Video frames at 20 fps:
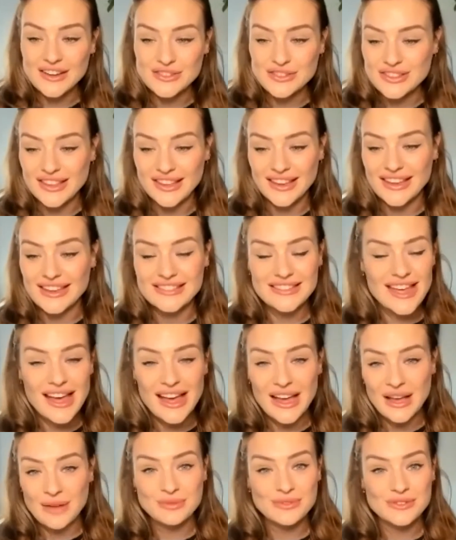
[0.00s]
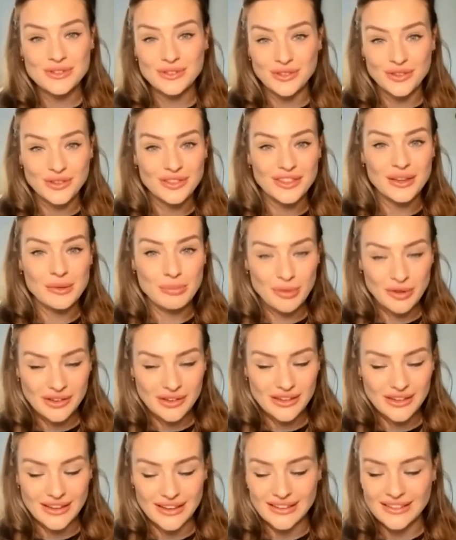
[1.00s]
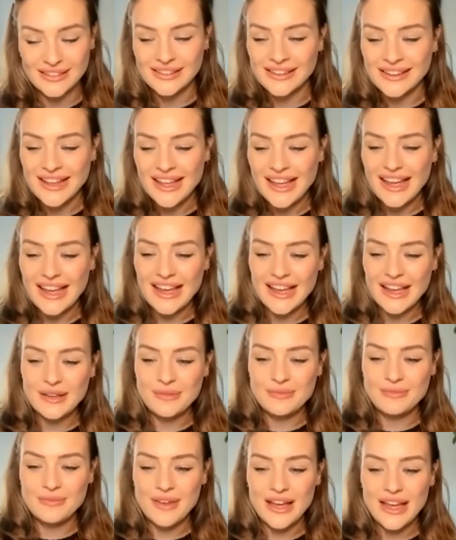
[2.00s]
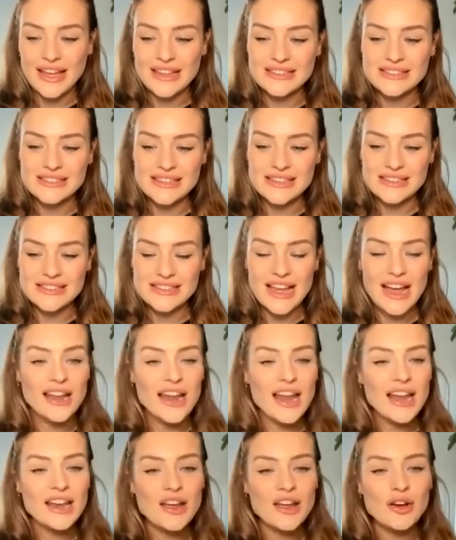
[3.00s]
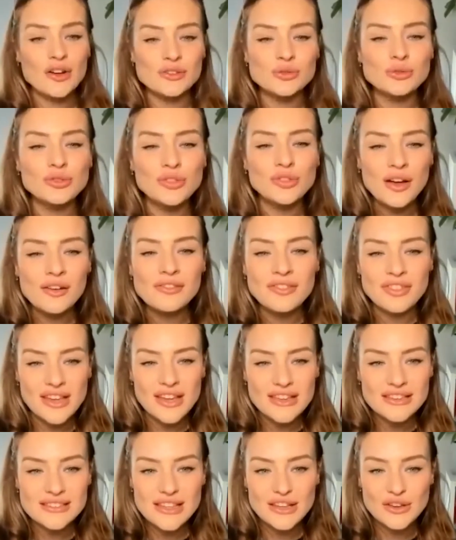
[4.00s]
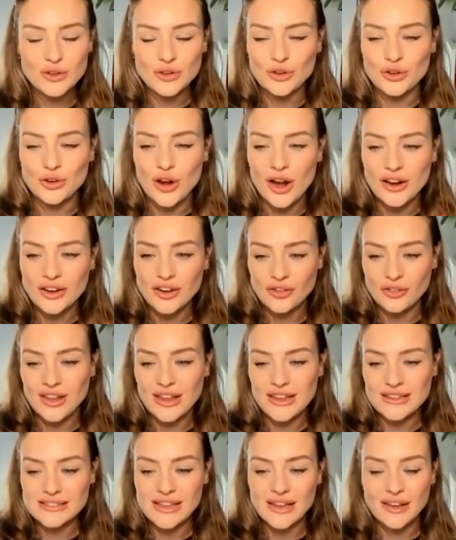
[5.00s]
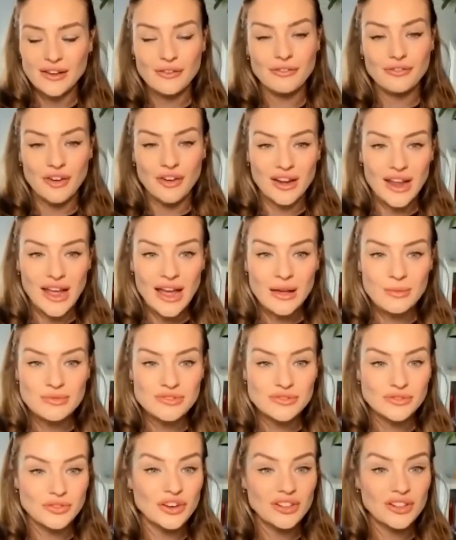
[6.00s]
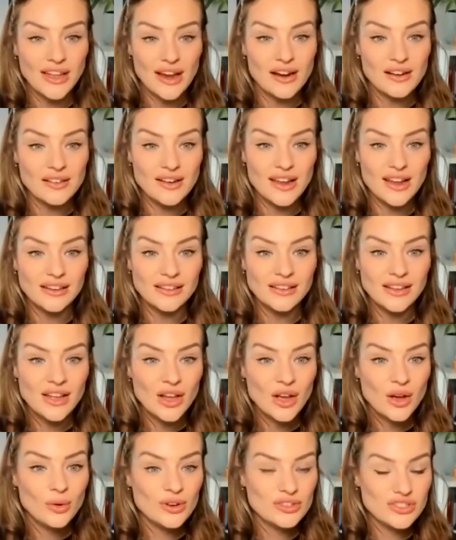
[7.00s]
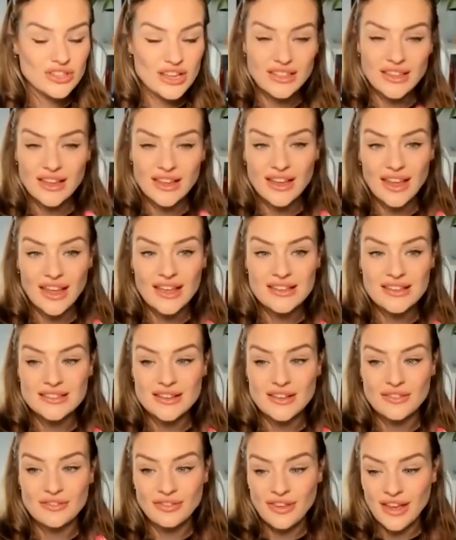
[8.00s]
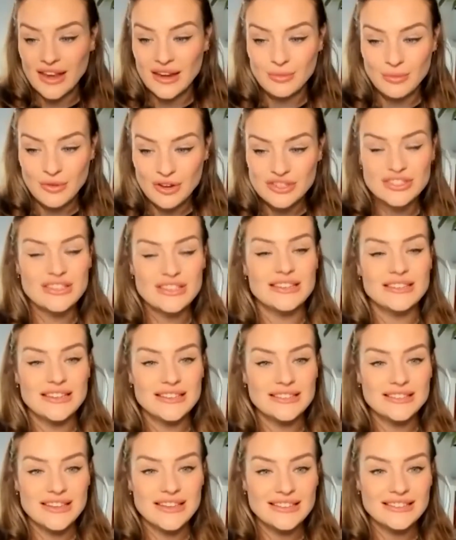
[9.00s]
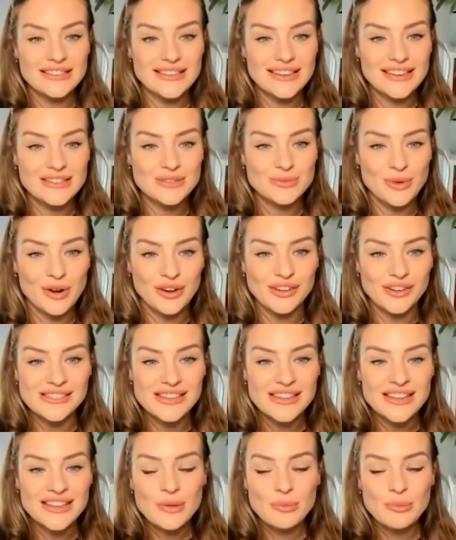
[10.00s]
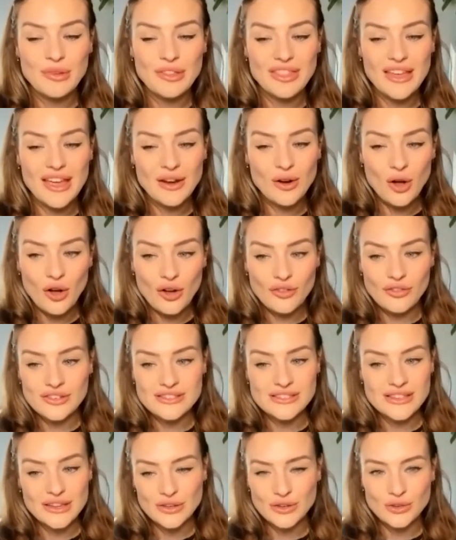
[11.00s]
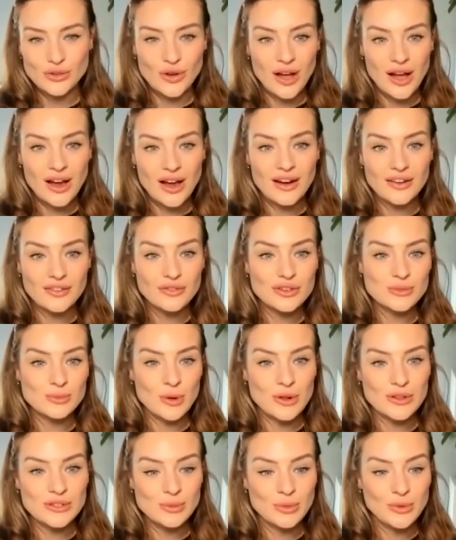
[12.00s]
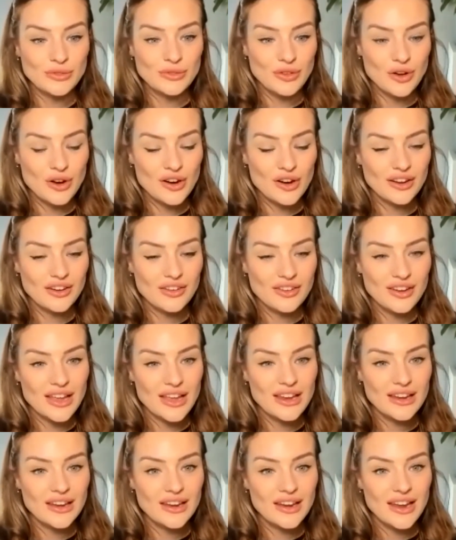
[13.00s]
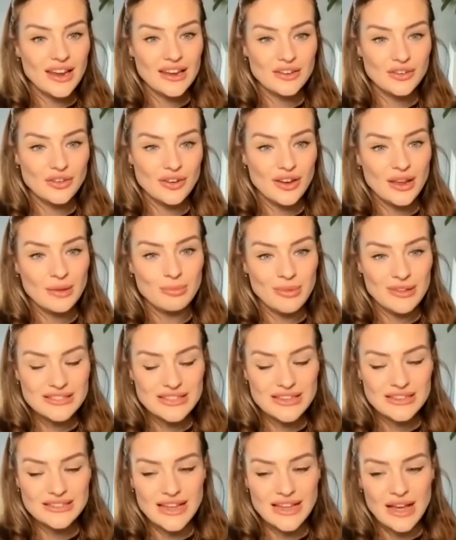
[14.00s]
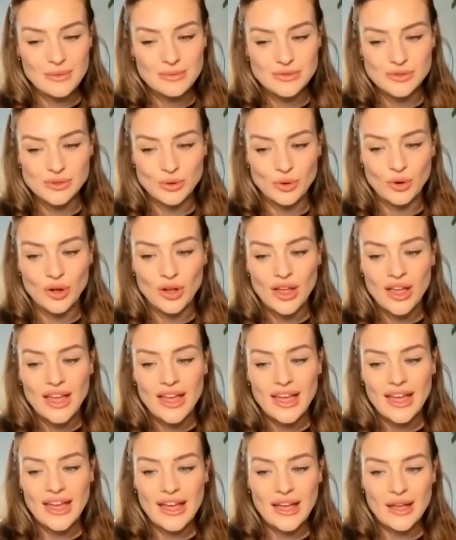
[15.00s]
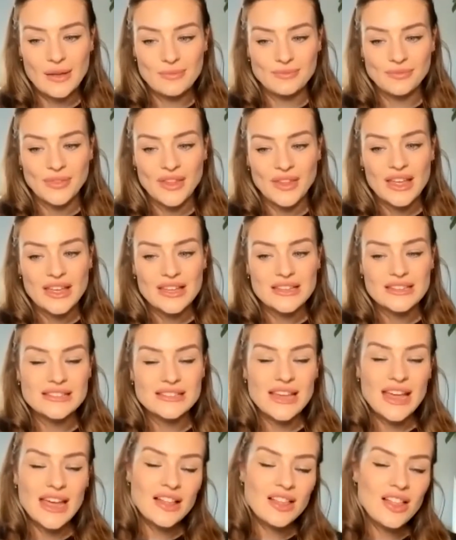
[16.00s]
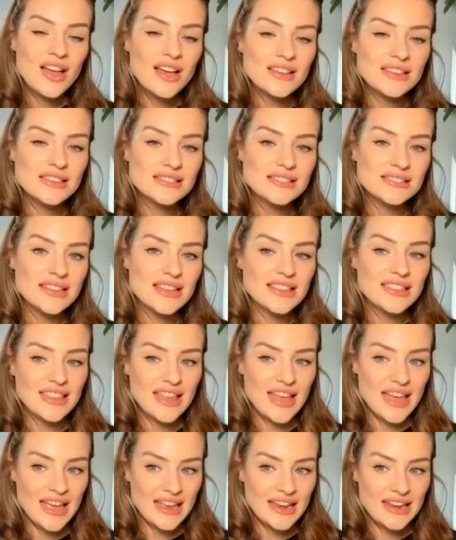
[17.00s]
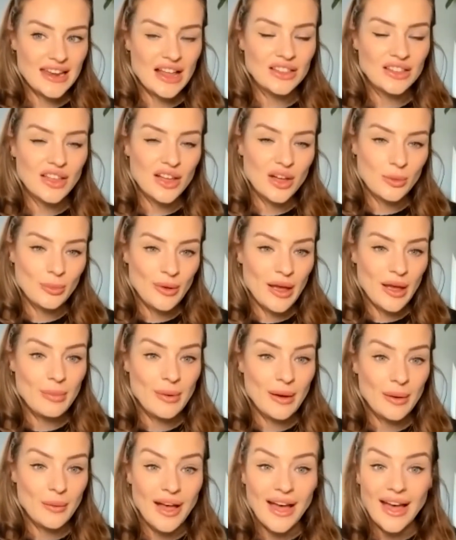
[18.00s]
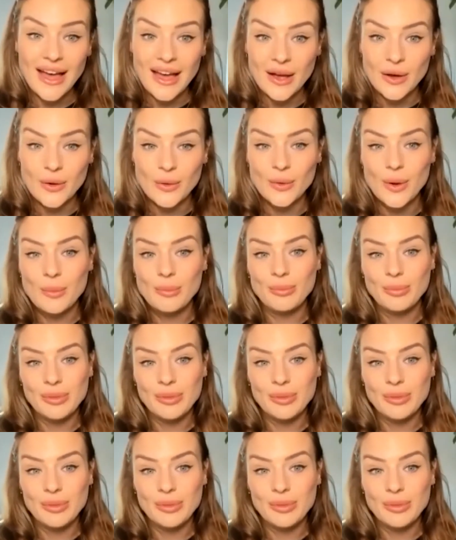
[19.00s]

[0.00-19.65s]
just think is absolutely brilliant. And I also love this that you are creating fun apps for learning, which I think is very much needed in today's world. But then obviously you are responsible for and creating business apps. So um tell us then a little bit about how